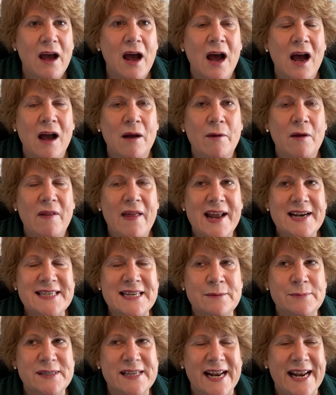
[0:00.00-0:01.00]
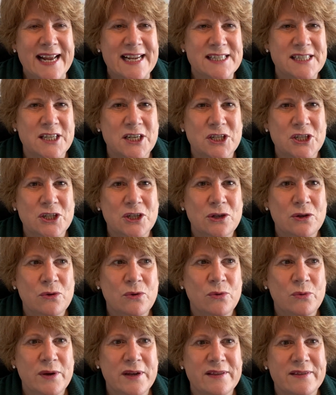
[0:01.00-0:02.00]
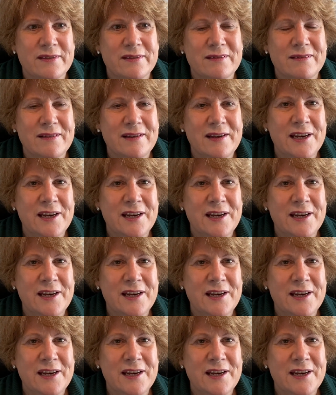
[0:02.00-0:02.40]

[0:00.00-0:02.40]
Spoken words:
a lot of times that has to do with